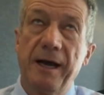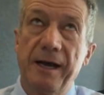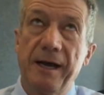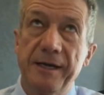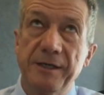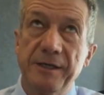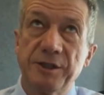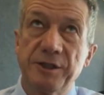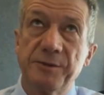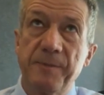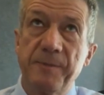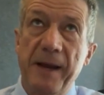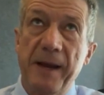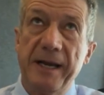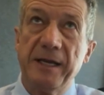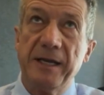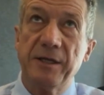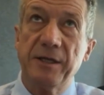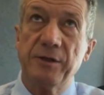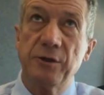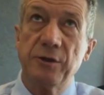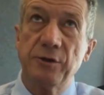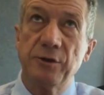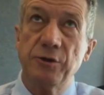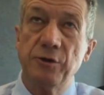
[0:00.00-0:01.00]
uh,
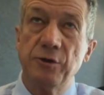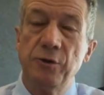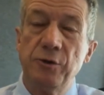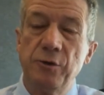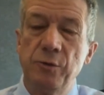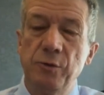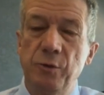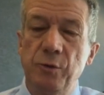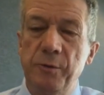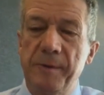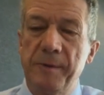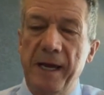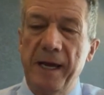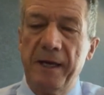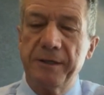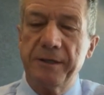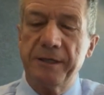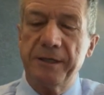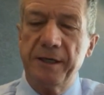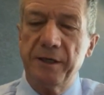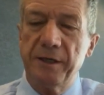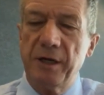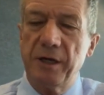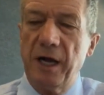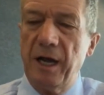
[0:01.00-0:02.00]
Hispanic, that you would be
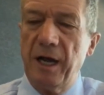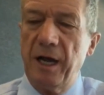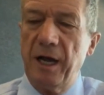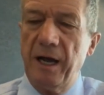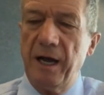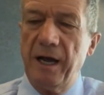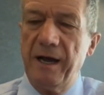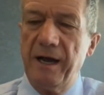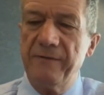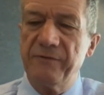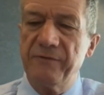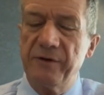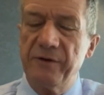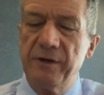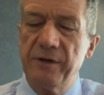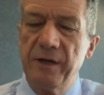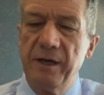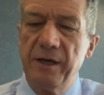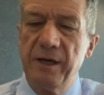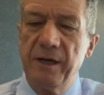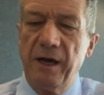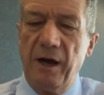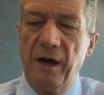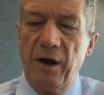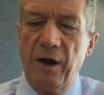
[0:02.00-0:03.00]
able to get into
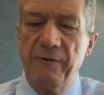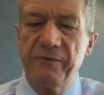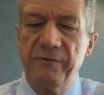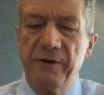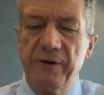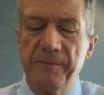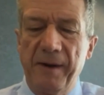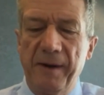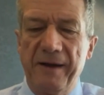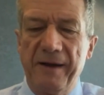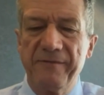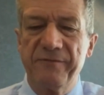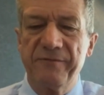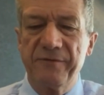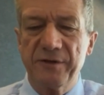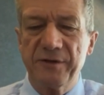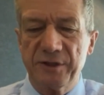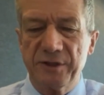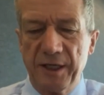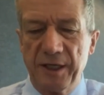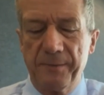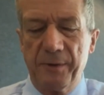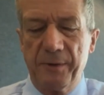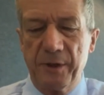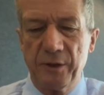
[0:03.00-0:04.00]
Harvard over and
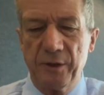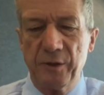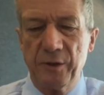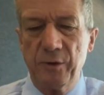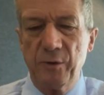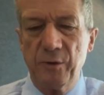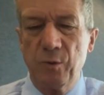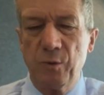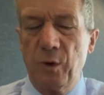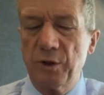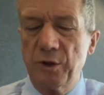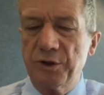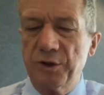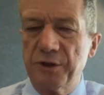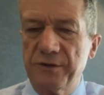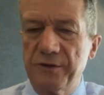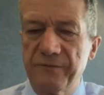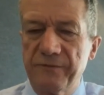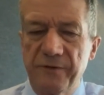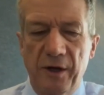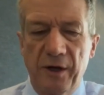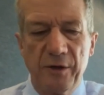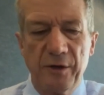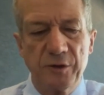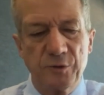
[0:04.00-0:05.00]
above somebody who
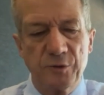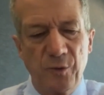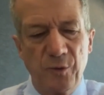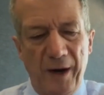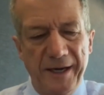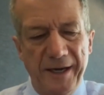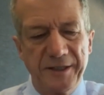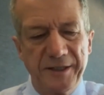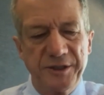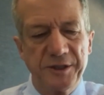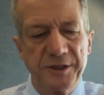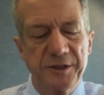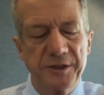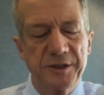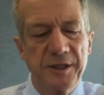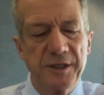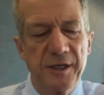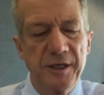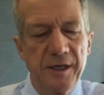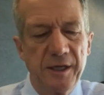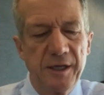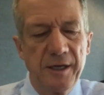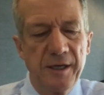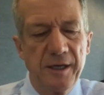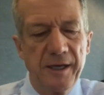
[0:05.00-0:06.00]
wasn't of those
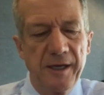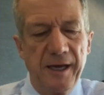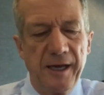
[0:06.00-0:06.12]
races.